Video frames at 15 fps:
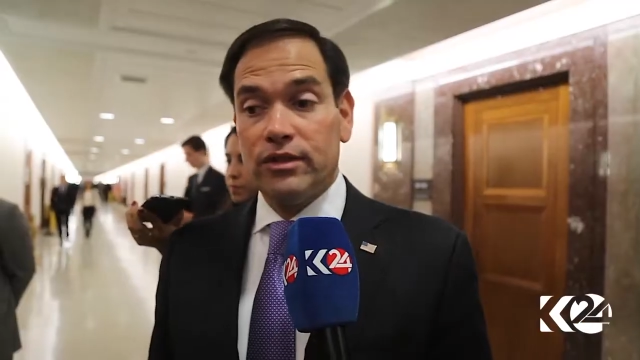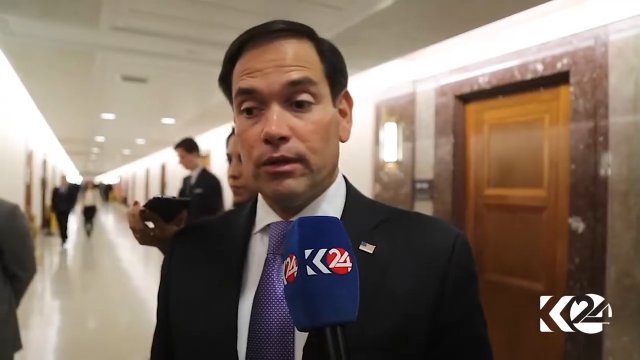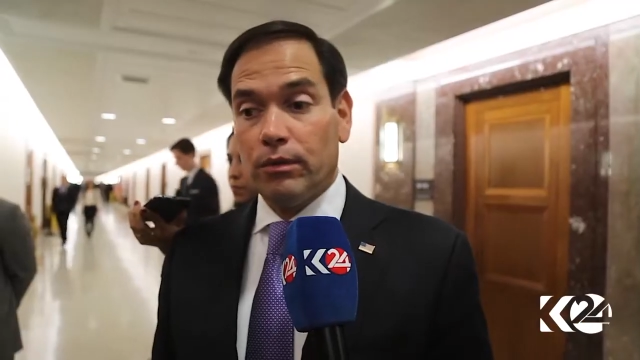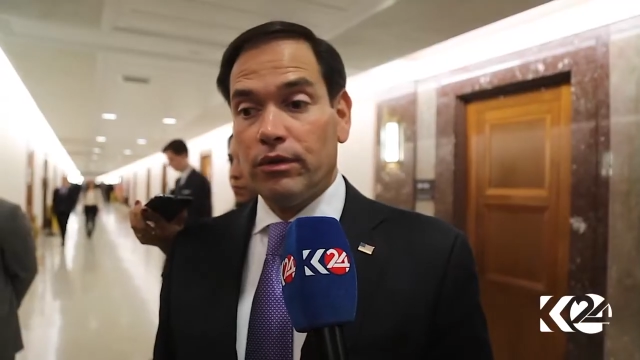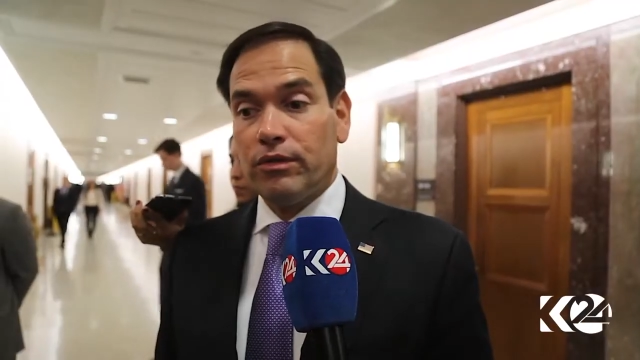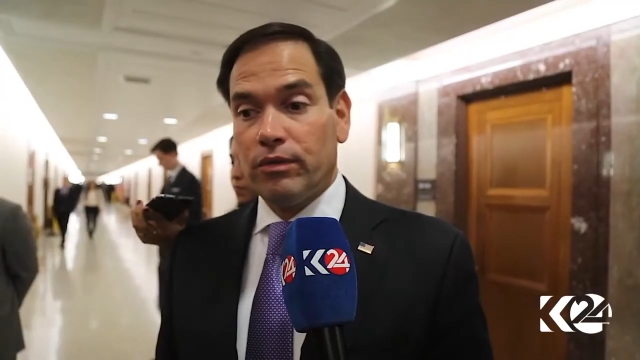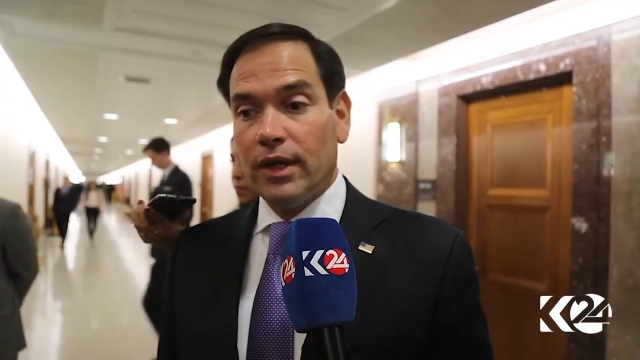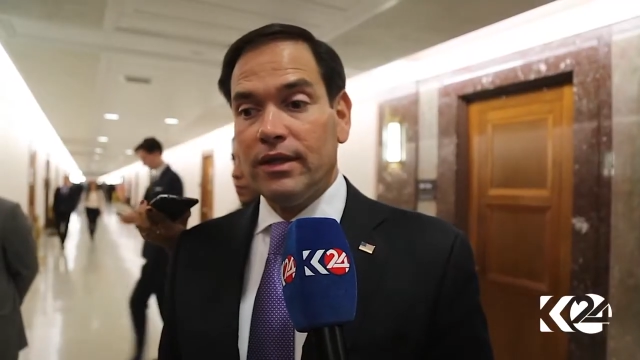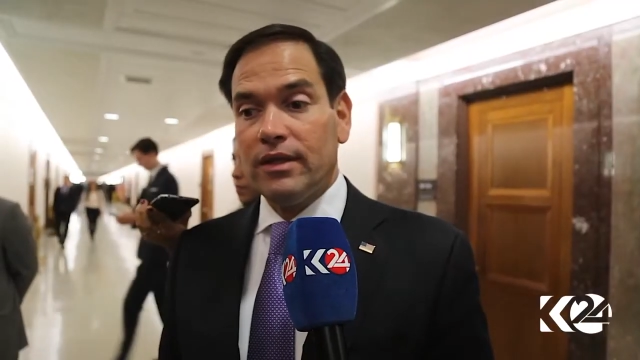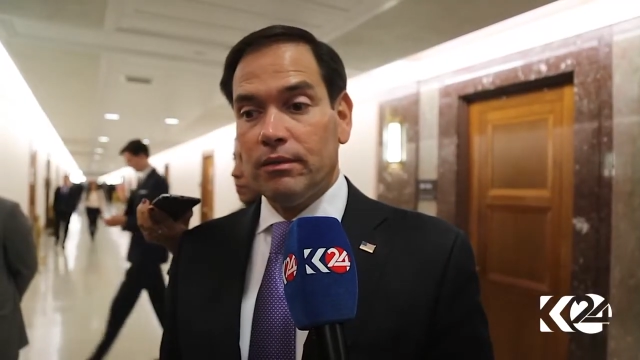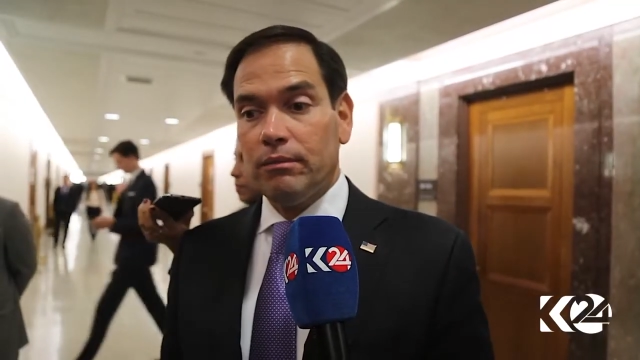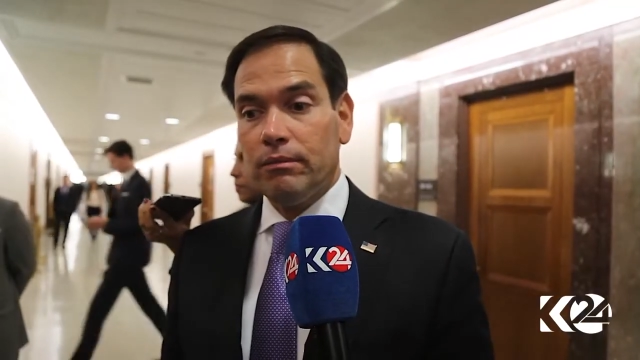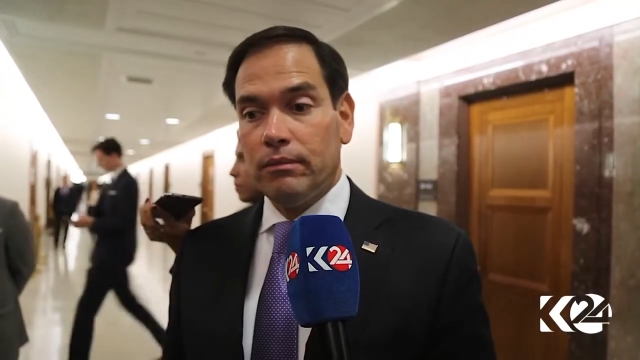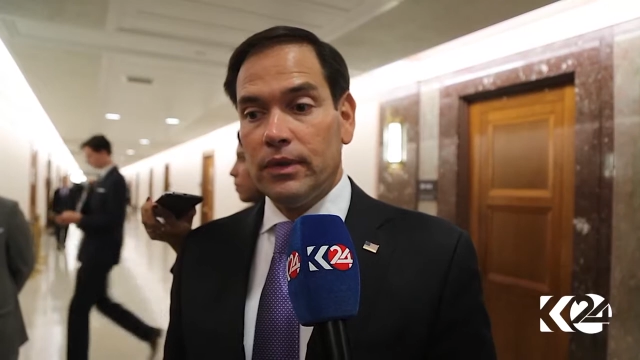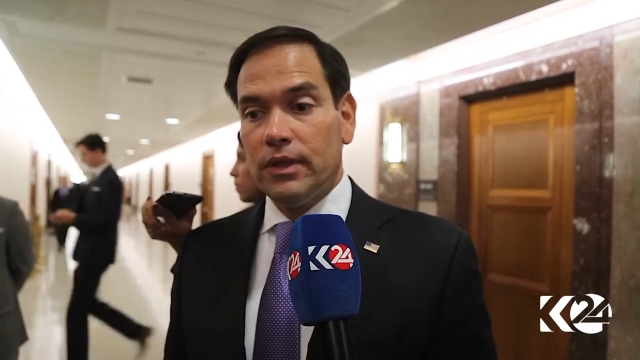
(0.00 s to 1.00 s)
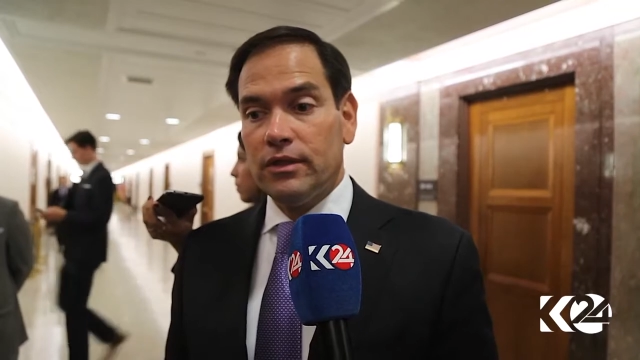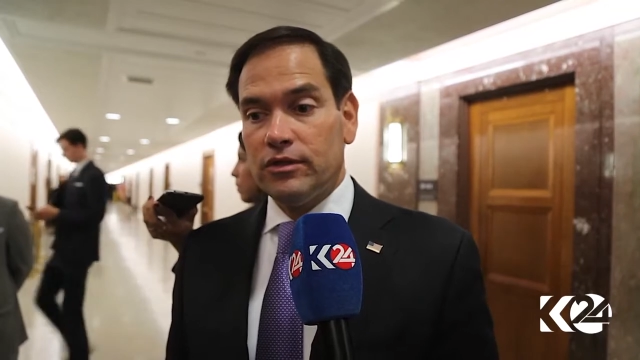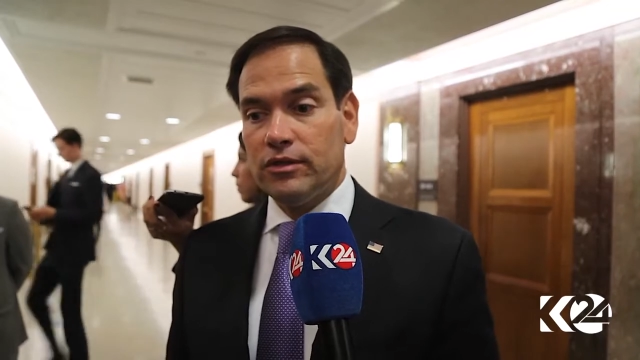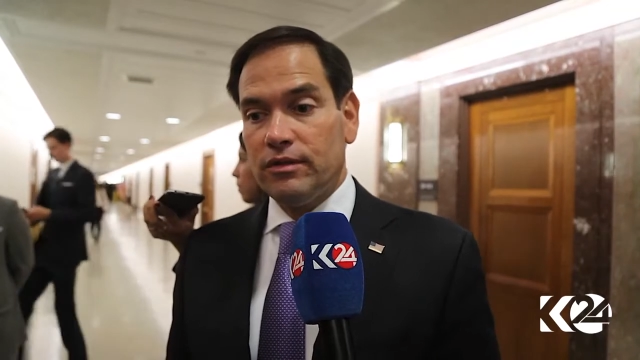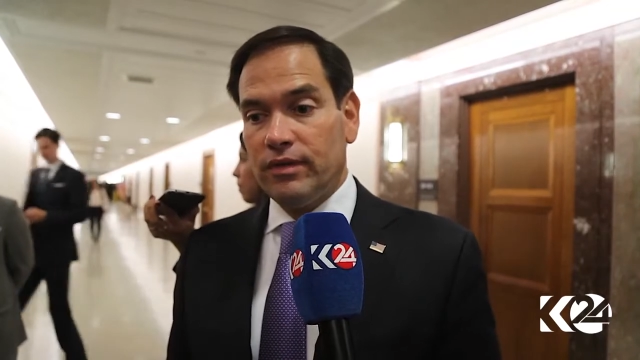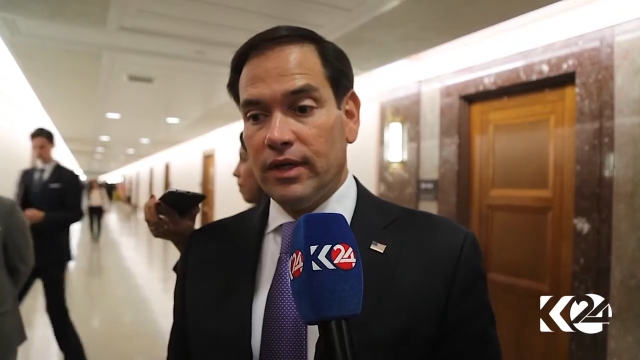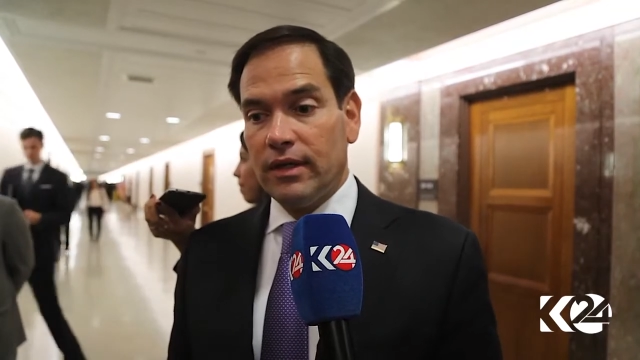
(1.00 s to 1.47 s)
they would threaten them is
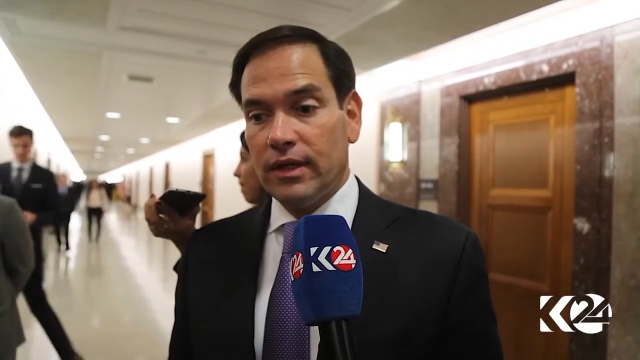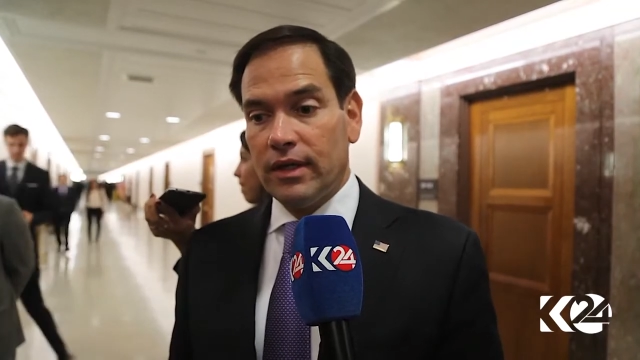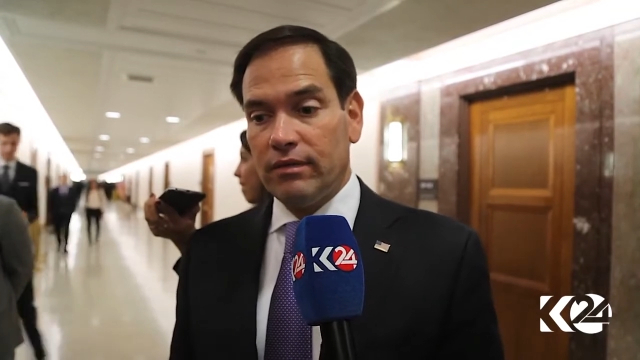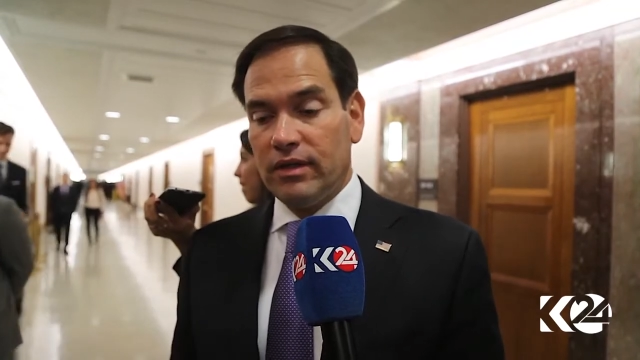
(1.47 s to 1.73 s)
if they're